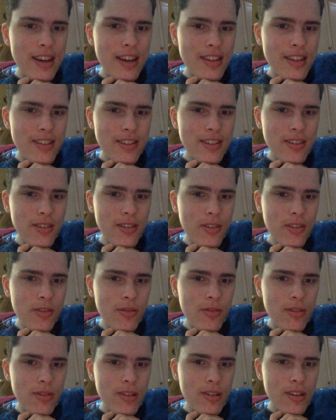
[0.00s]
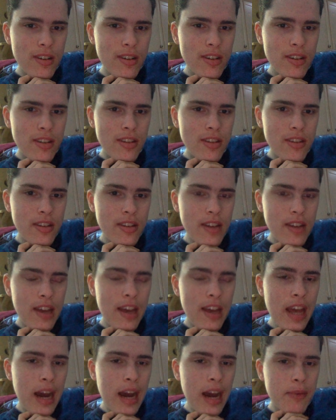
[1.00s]
So
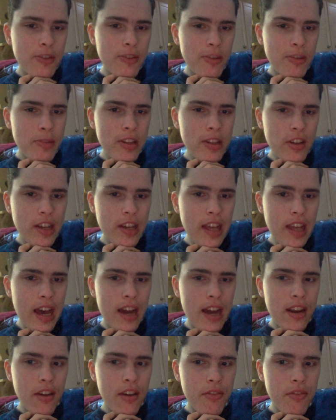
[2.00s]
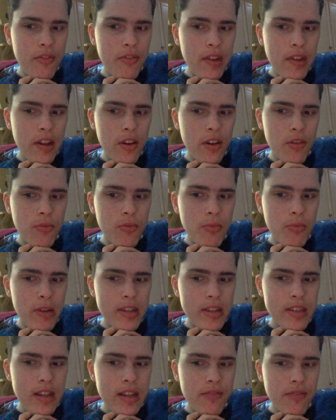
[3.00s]
today I'm going to be looking at a video by
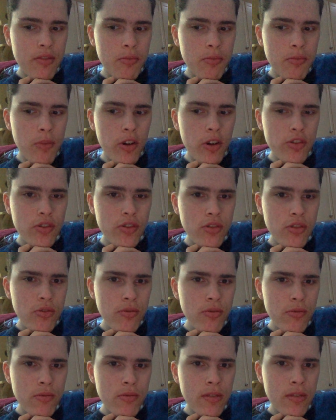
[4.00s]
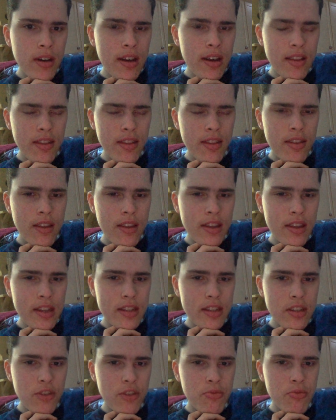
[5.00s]
Stefan Molyneux. I think
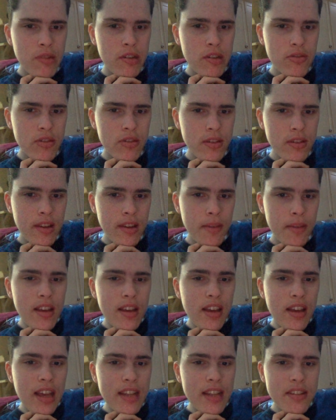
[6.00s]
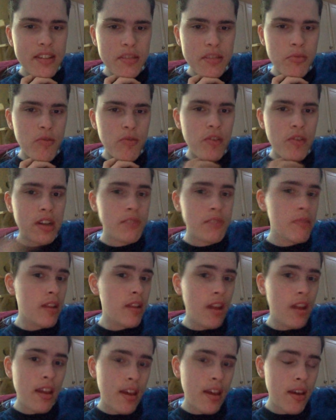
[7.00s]
that's how you pronounce his name. Again, some of you guys might
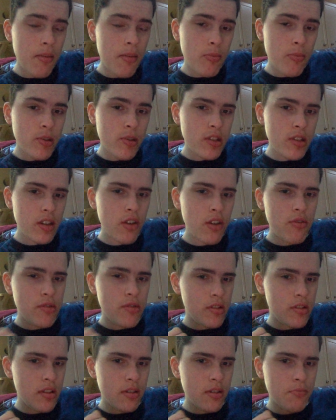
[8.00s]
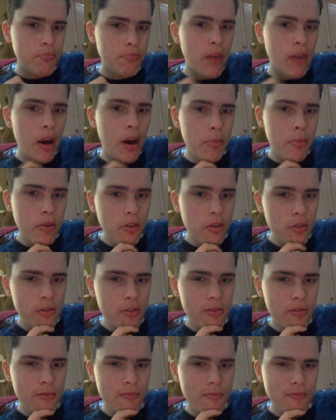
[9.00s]
like him because I know he's this
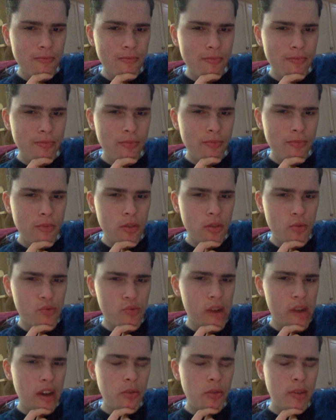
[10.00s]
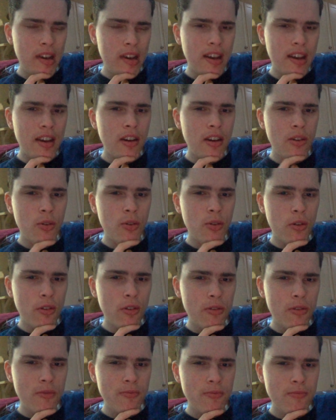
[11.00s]
popular right-wing,
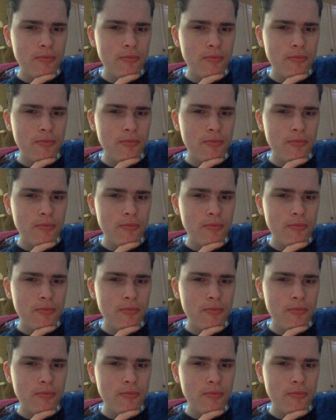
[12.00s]
or